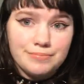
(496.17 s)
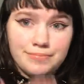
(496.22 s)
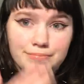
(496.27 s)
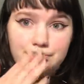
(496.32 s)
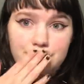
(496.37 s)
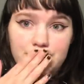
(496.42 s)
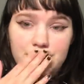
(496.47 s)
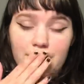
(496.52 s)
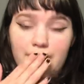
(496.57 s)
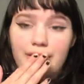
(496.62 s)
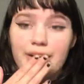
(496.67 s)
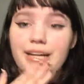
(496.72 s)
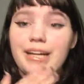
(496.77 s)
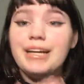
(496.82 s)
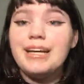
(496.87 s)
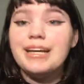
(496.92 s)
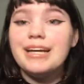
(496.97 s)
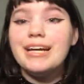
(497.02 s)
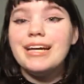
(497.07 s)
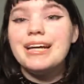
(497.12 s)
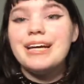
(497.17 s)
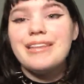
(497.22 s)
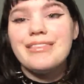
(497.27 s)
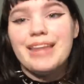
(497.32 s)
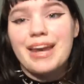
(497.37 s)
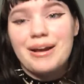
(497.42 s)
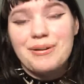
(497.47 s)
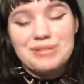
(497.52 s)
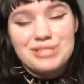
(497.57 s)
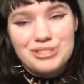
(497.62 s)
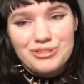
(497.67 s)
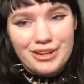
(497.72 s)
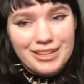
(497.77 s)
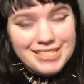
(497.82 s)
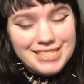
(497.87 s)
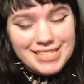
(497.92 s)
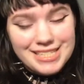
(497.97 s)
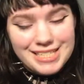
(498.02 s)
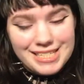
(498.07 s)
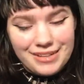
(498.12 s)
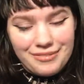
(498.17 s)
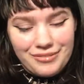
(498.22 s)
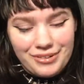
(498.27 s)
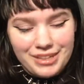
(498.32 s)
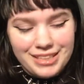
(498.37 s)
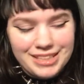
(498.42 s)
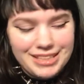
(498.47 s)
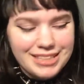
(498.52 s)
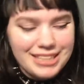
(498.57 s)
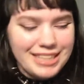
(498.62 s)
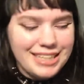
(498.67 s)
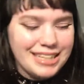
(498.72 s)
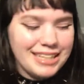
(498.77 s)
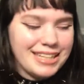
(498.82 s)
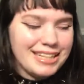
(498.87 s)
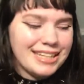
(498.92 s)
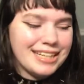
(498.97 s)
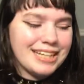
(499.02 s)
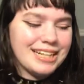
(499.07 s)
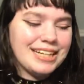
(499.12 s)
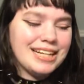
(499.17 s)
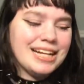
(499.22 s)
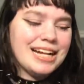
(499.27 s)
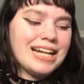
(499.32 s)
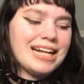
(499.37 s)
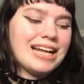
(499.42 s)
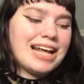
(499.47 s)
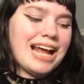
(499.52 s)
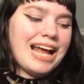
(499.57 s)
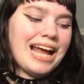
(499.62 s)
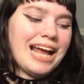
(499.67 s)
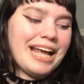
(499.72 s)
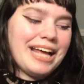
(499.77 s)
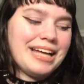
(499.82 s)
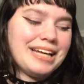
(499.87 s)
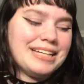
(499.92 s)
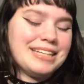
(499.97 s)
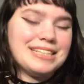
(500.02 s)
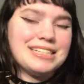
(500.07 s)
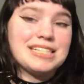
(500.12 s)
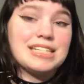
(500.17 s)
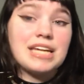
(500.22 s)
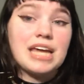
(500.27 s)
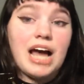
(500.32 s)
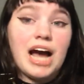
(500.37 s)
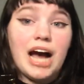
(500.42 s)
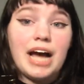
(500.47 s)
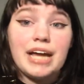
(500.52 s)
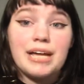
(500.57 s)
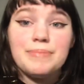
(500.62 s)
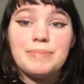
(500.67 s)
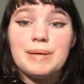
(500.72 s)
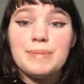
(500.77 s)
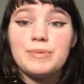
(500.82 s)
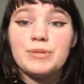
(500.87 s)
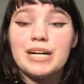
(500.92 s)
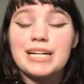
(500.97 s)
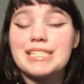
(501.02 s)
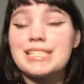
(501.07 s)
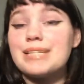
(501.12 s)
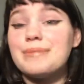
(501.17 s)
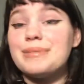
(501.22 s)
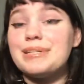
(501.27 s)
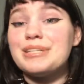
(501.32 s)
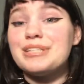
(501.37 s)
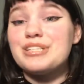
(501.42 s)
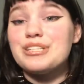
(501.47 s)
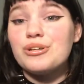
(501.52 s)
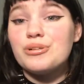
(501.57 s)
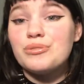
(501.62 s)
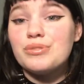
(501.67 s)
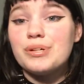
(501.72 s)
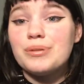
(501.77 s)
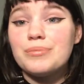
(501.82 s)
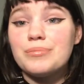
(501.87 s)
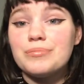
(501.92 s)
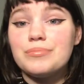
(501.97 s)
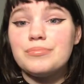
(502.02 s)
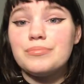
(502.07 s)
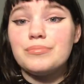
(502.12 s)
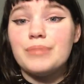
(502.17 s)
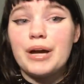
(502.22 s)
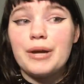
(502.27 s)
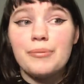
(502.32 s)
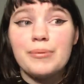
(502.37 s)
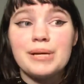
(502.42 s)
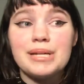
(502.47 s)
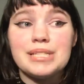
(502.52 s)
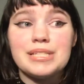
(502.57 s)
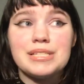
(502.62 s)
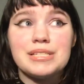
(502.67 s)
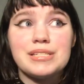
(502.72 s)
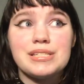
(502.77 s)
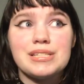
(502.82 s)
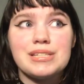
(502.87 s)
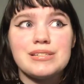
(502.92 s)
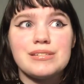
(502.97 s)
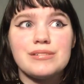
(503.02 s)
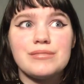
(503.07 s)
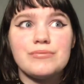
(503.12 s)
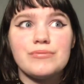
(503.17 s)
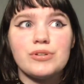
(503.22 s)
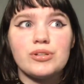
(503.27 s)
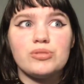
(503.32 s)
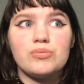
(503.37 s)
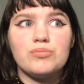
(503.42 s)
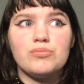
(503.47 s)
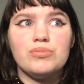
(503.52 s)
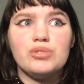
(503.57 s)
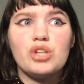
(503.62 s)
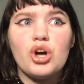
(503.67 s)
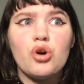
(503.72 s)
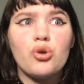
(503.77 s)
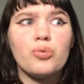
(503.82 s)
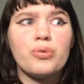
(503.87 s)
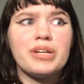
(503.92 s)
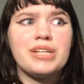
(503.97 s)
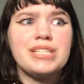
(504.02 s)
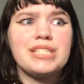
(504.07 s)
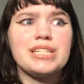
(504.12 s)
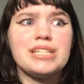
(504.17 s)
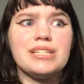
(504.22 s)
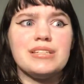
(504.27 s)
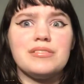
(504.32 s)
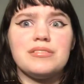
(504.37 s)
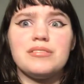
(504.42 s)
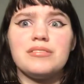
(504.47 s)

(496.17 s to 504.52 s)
that I was dressing different. And I had people asking me to show them my wrists for no reason.